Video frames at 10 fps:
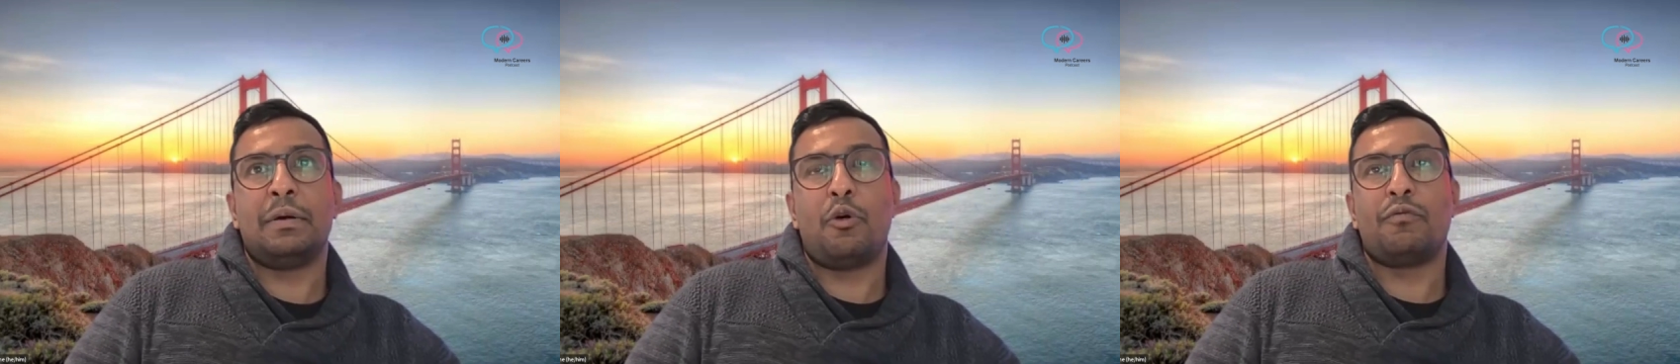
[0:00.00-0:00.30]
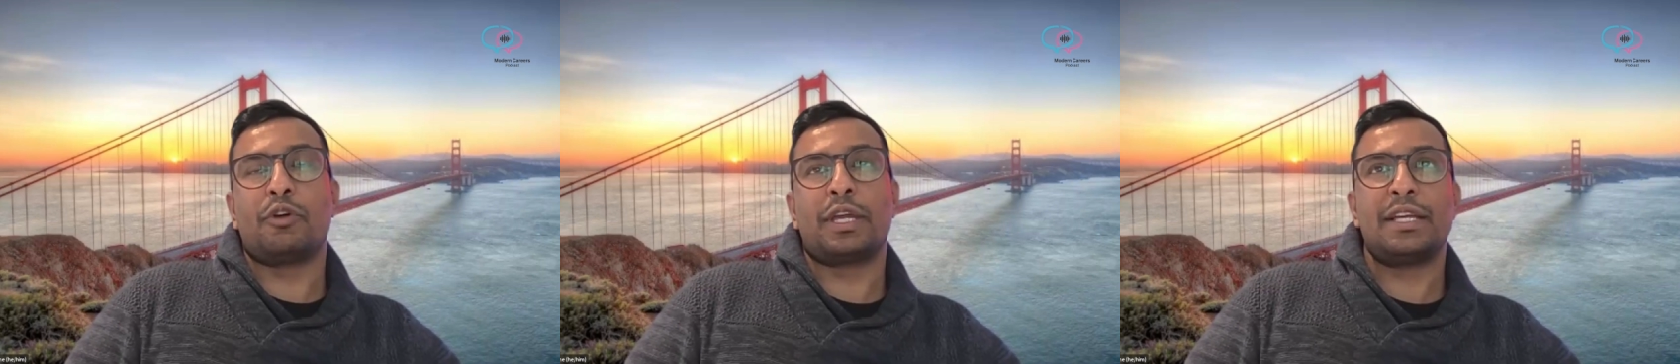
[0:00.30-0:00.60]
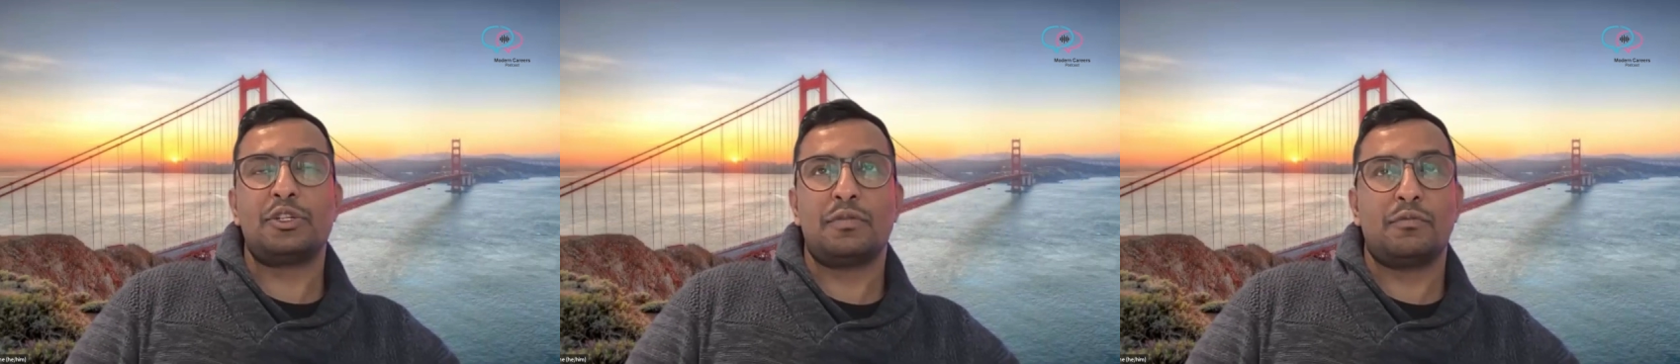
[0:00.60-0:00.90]
or
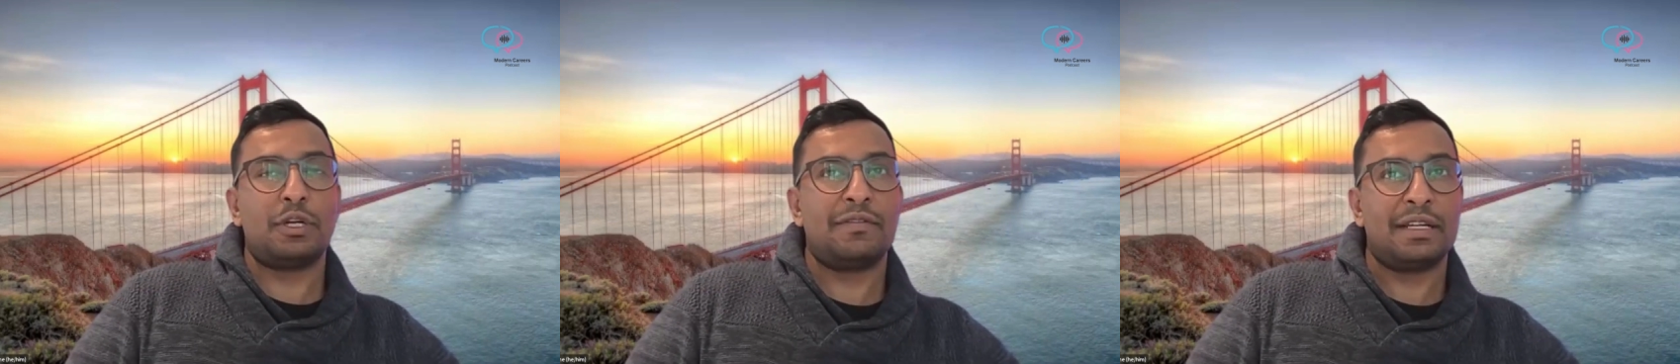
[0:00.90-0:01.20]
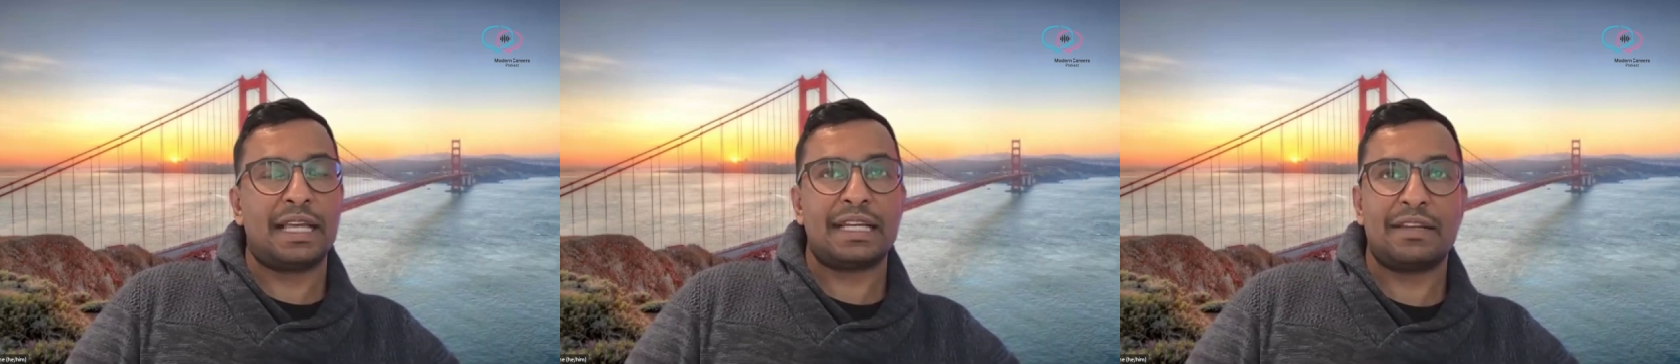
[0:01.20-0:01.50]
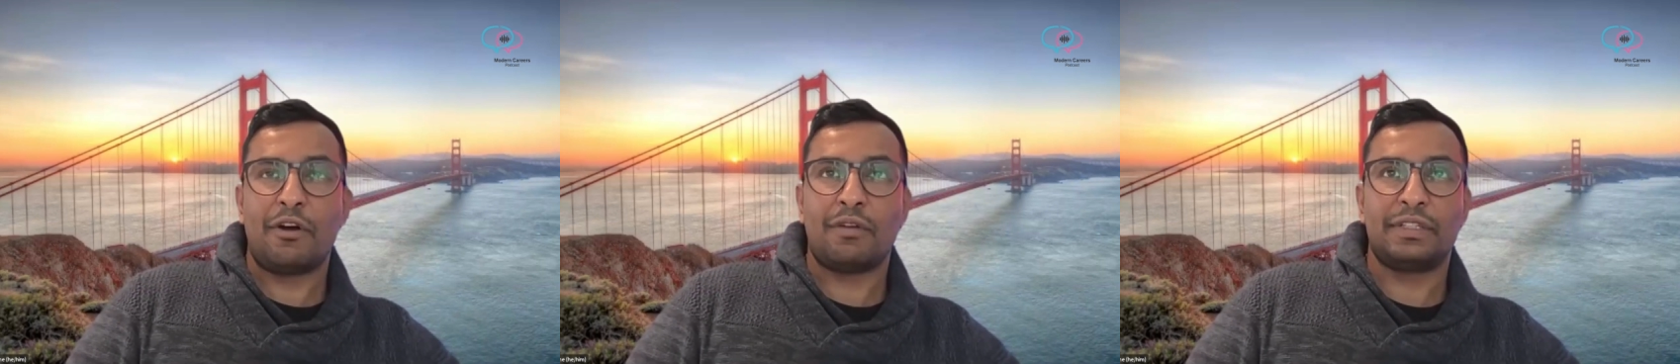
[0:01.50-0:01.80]
vocation would even get
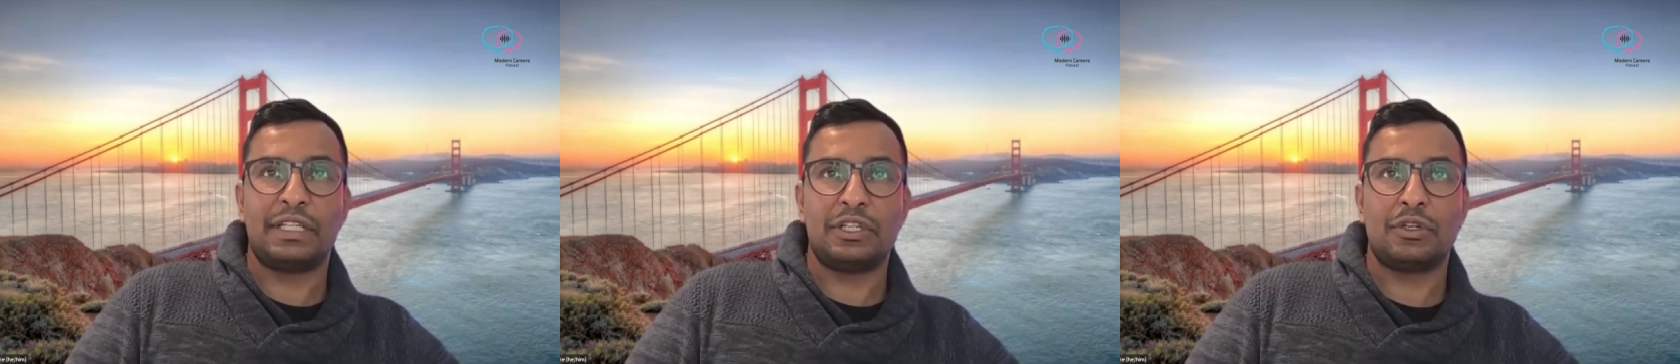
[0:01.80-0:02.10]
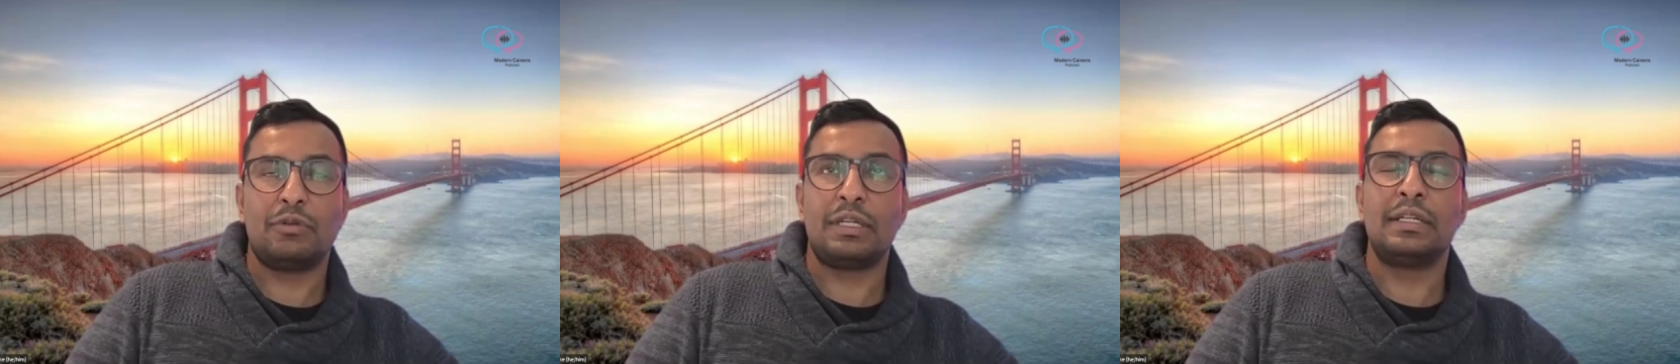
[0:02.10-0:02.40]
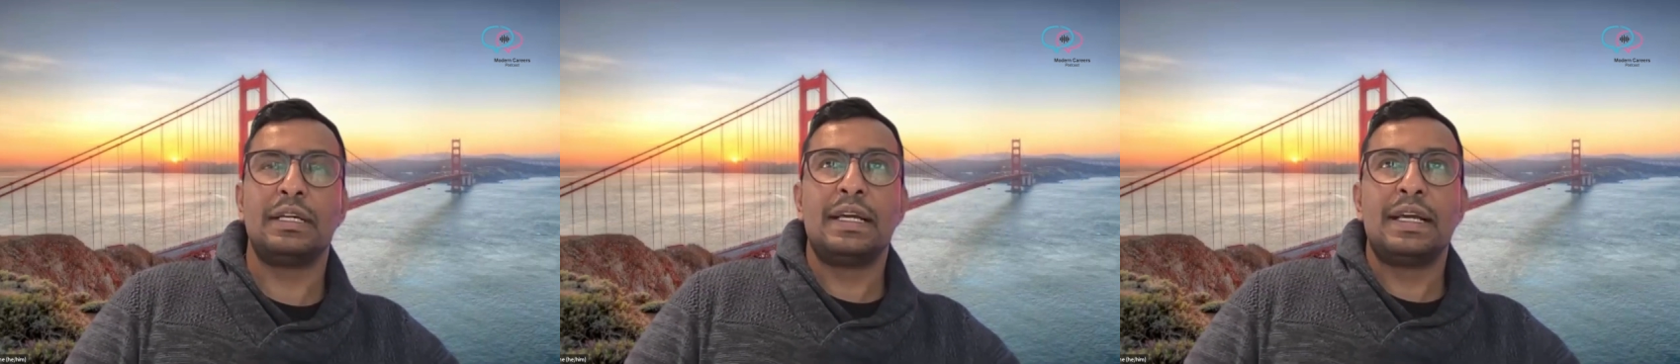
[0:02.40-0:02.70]
evolved into,
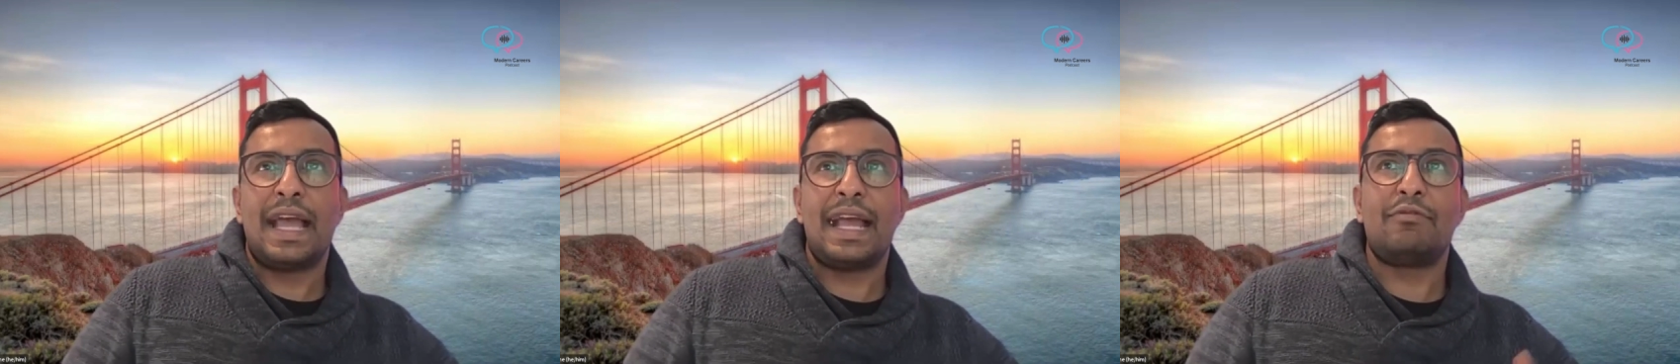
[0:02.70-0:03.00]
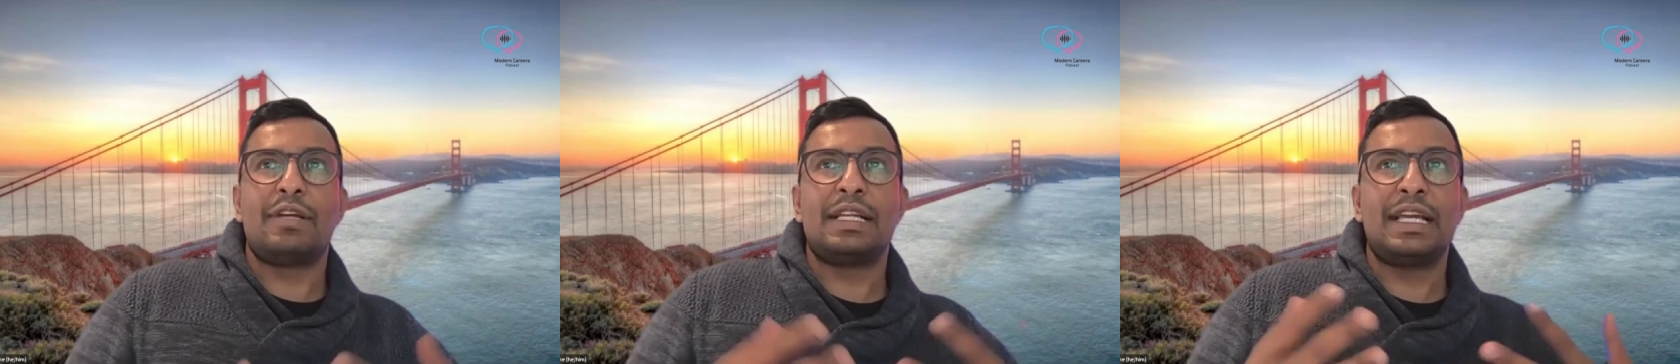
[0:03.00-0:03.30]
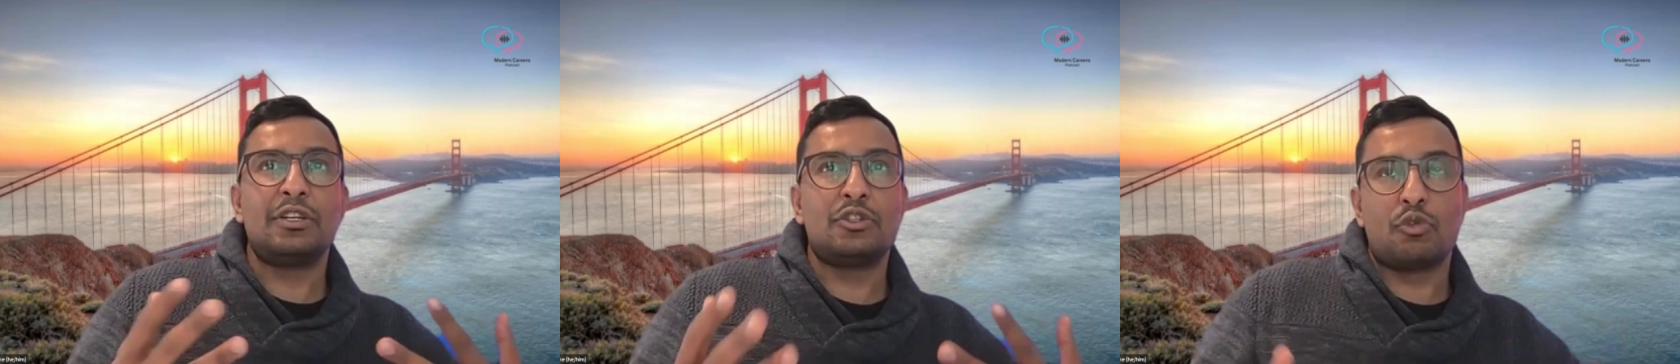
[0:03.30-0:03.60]
and really
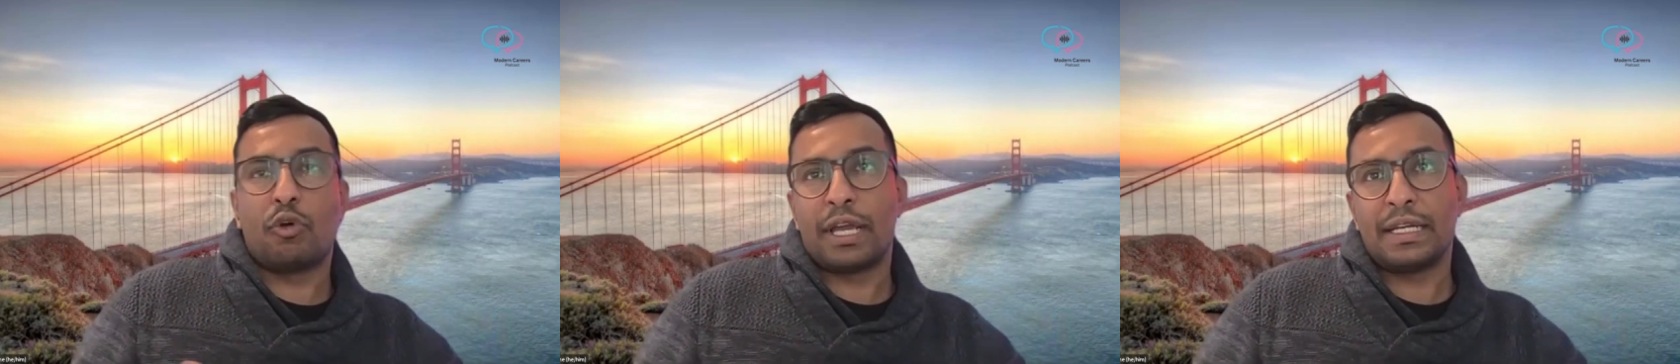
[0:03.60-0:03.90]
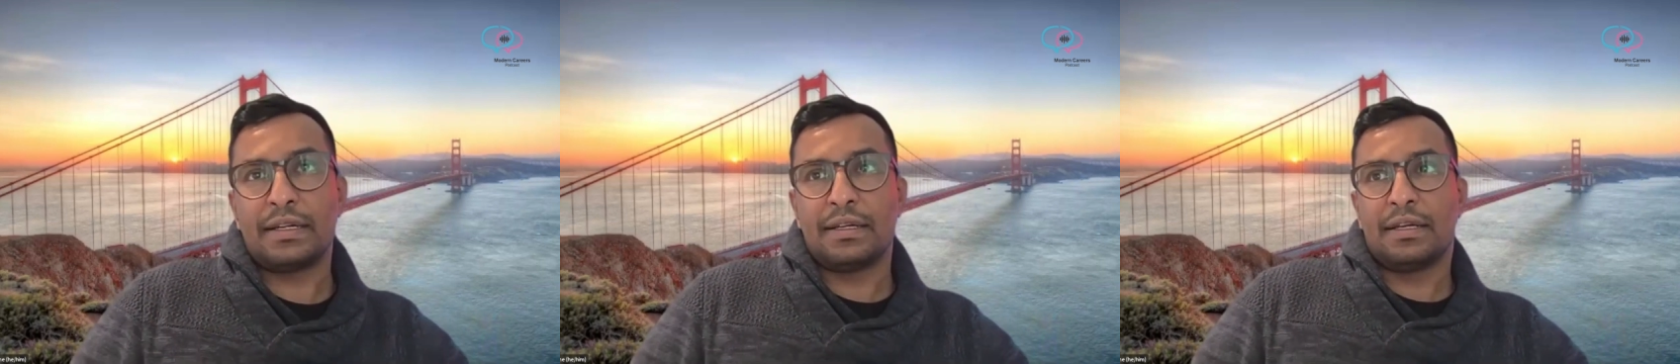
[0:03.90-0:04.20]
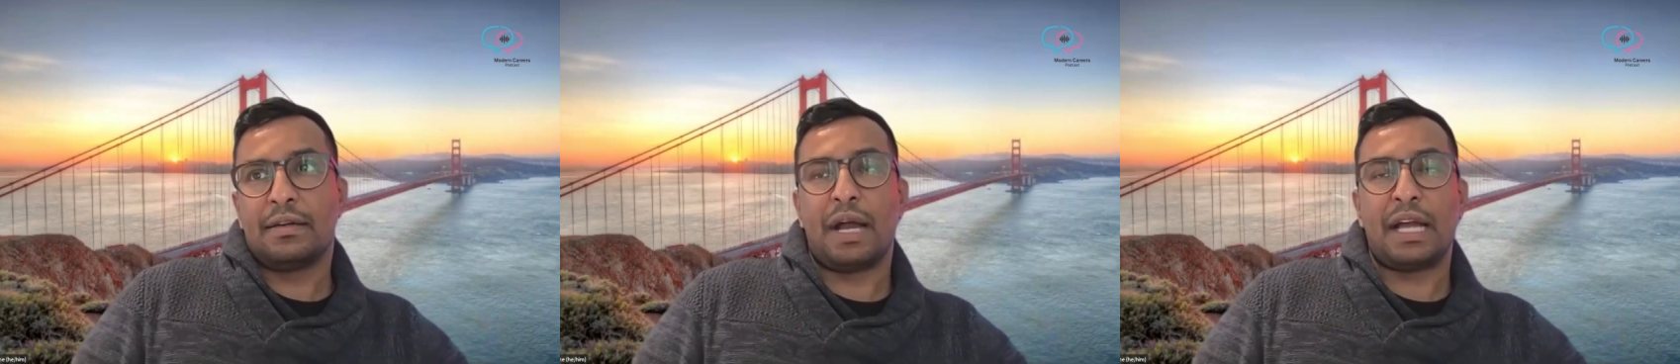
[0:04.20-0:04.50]
enjoyed
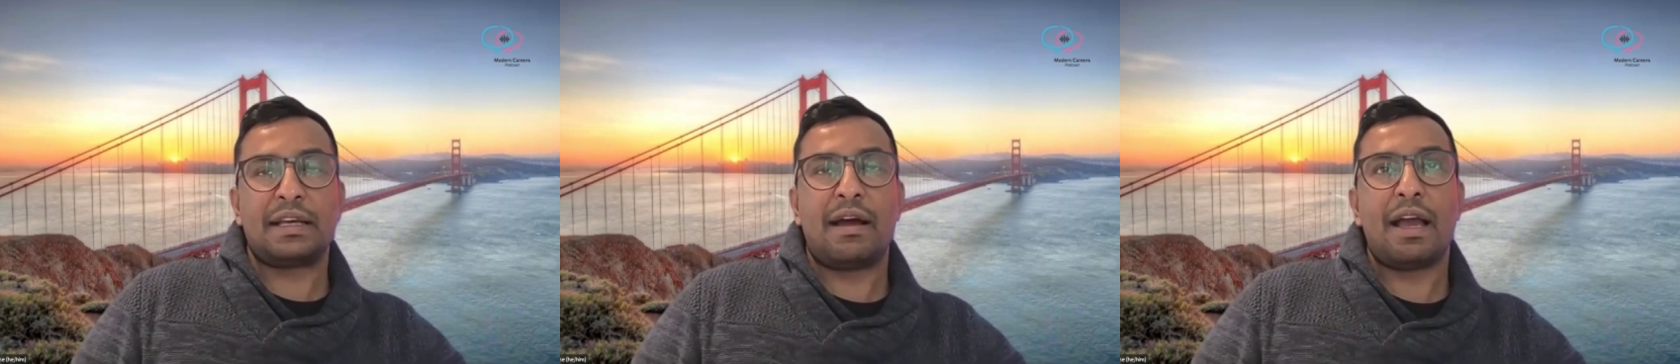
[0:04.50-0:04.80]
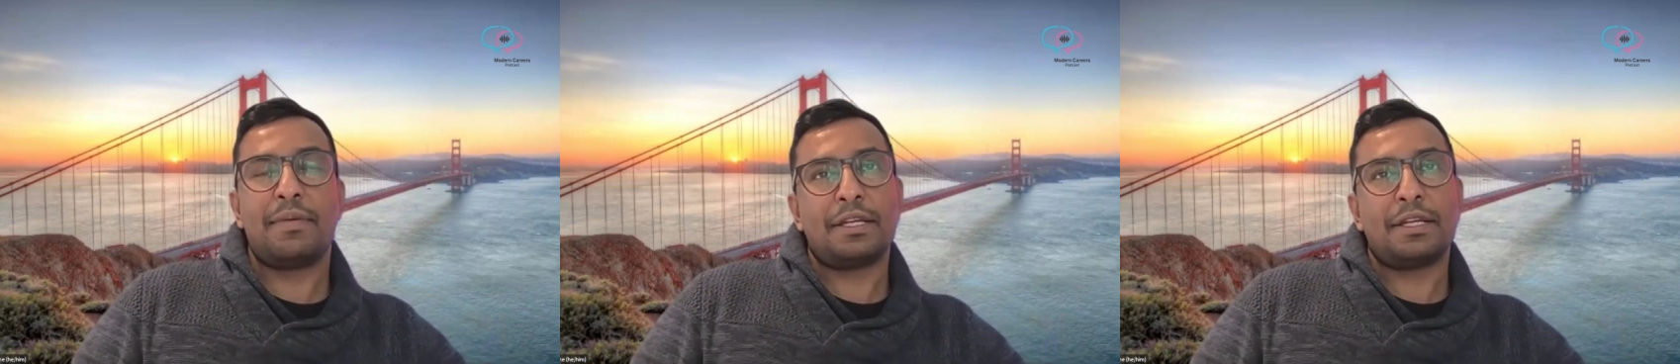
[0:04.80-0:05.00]
my time